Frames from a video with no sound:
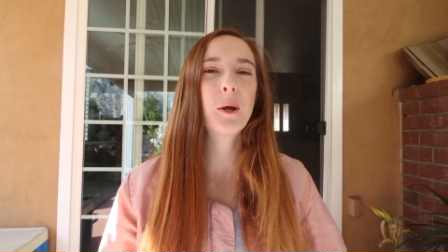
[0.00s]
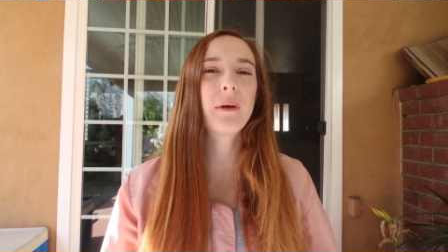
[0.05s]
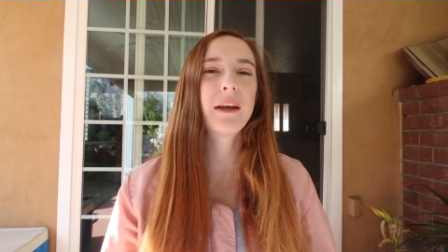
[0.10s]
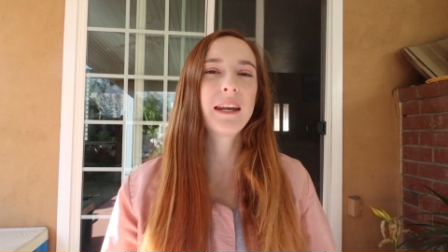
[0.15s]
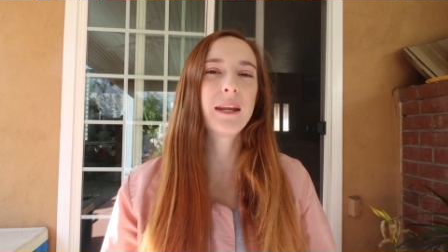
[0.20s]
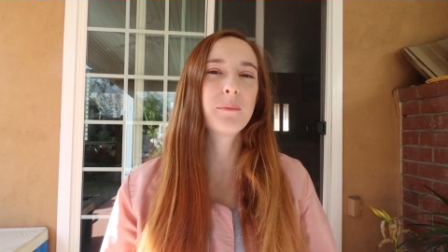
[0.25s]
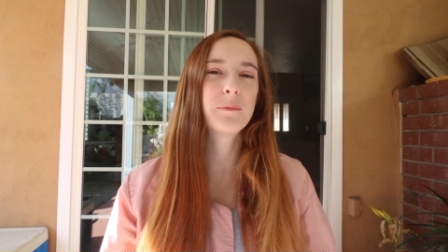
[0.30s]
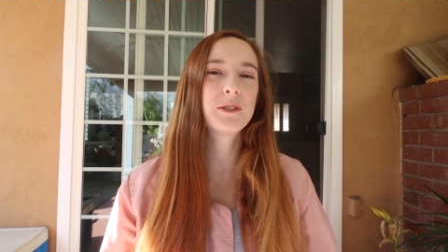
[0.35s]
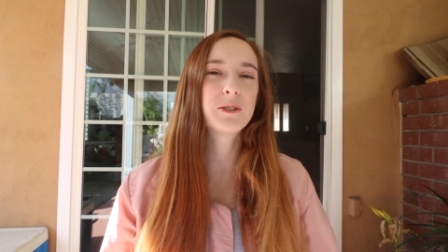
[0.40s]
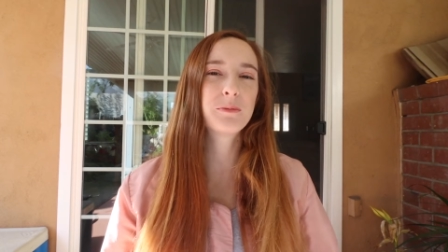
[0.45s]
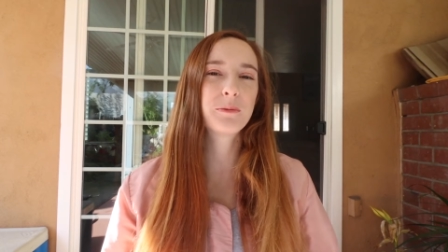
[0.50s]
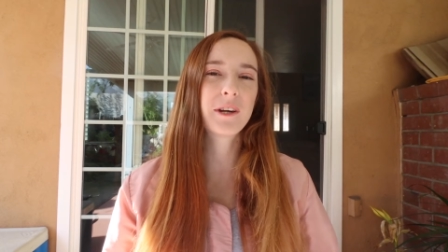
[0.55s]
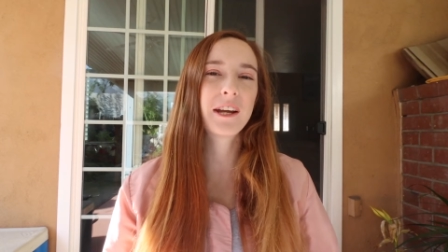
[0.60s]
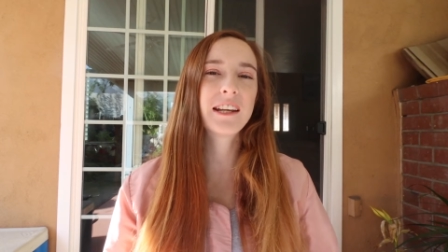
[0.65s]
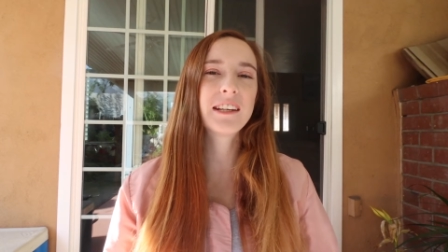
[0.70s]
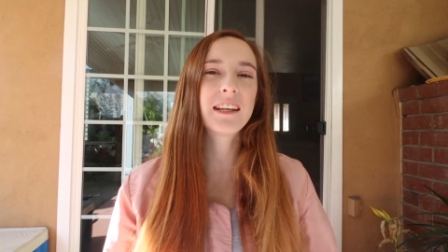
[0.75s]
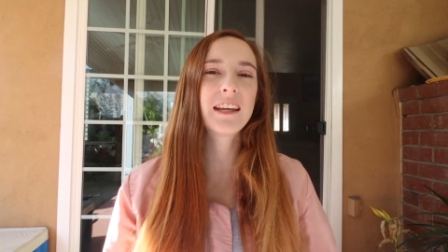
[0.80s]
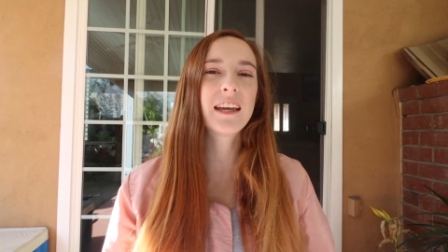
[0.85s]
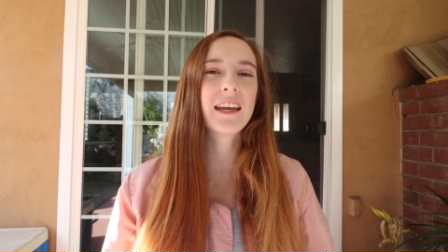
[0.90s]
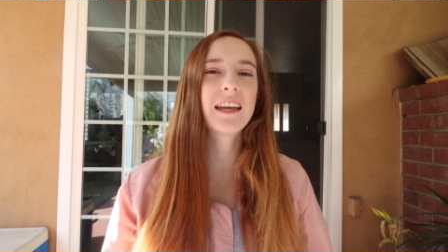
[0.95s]
My name is
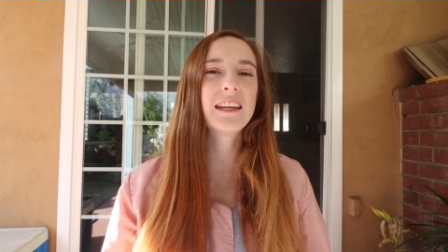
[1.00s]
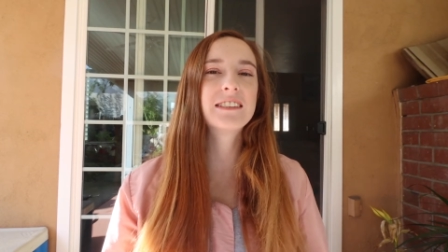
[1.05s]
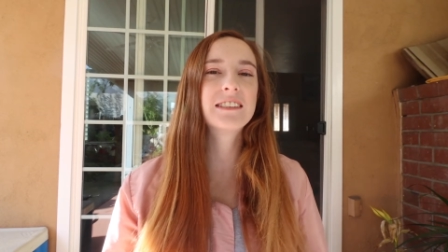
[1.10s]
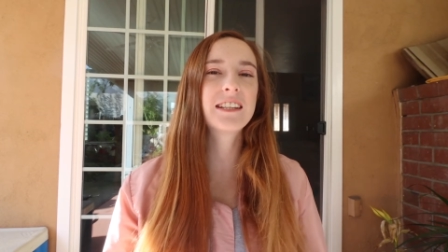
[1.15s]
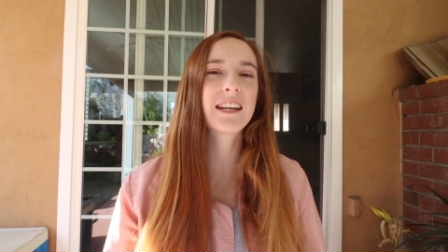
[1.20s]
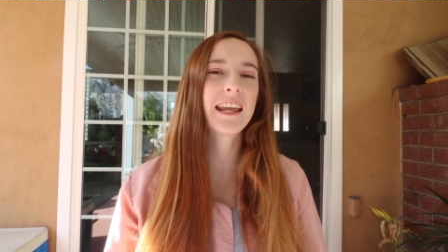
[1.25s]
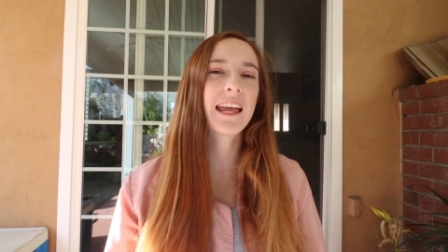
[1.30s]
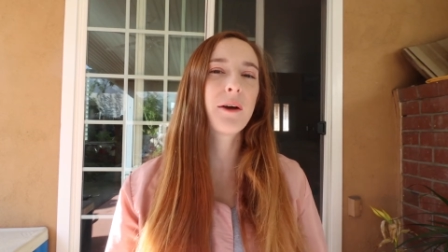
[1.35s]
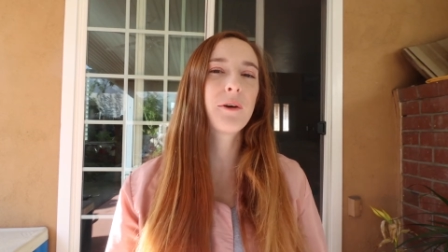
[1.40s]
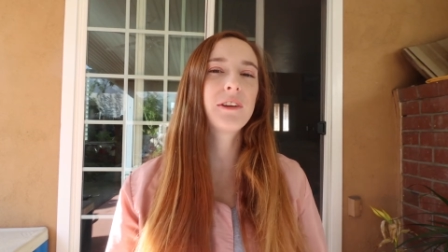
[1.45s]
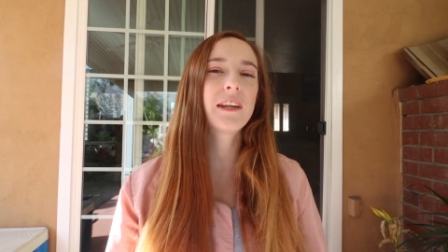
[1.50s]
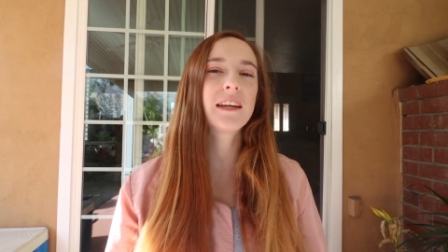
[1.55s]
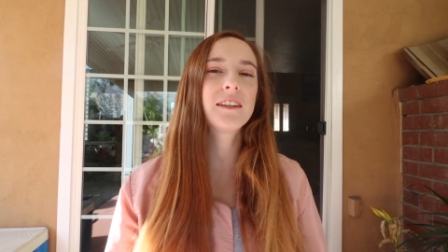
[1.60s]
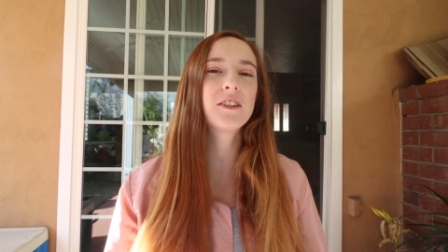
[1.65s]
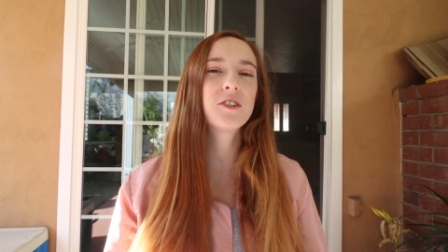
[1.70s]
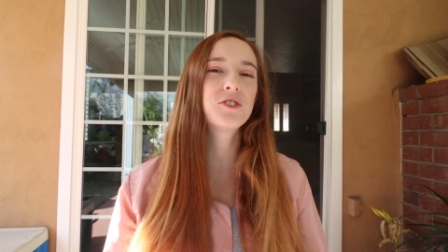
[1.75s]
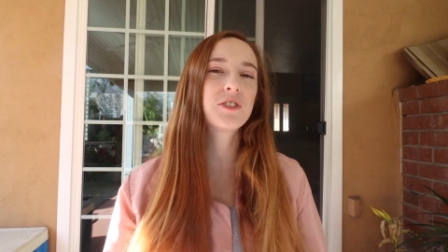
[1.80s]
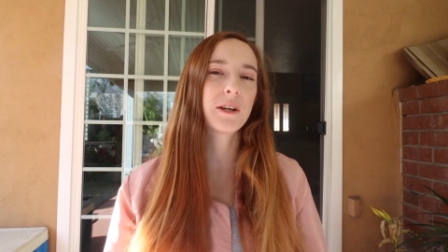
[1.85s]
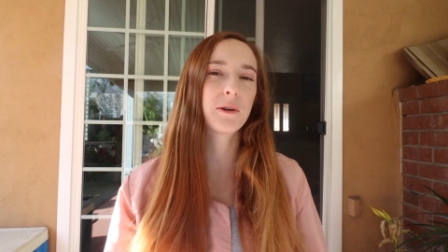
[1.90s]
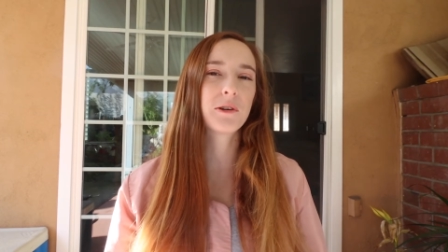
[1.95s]
Miranda and today I would like
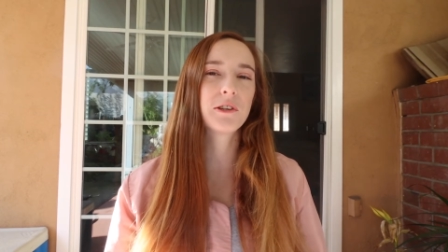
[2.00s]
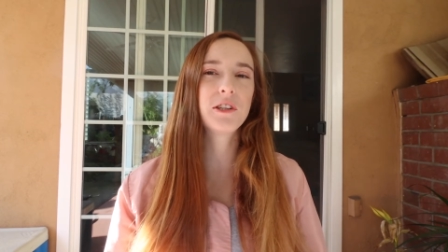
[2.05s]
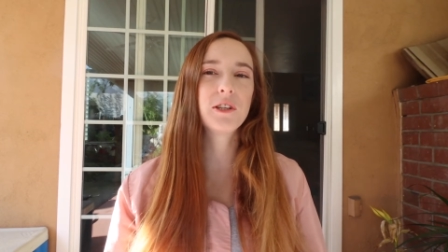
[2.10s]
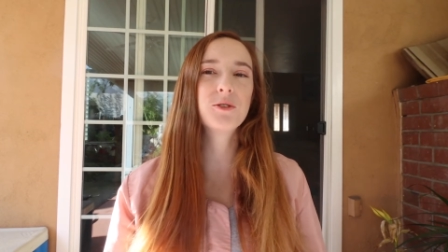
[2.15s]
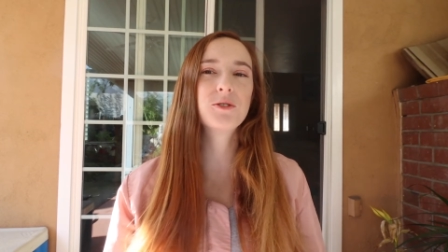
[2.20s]
to share with